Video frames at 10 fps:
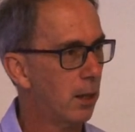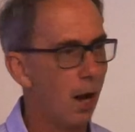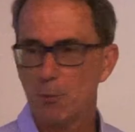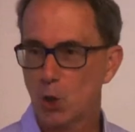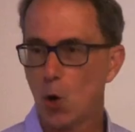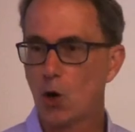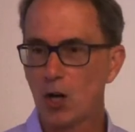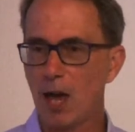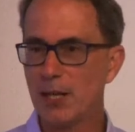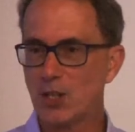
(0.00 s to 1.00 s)
I'm sure
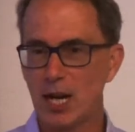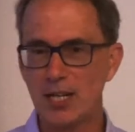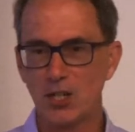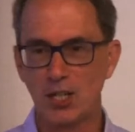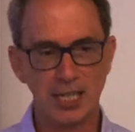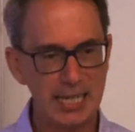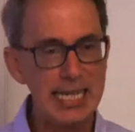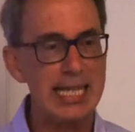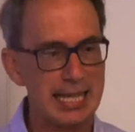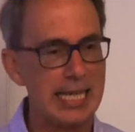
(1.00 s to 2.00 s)
climate change and
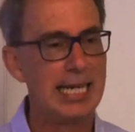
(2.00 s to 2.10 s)
teeth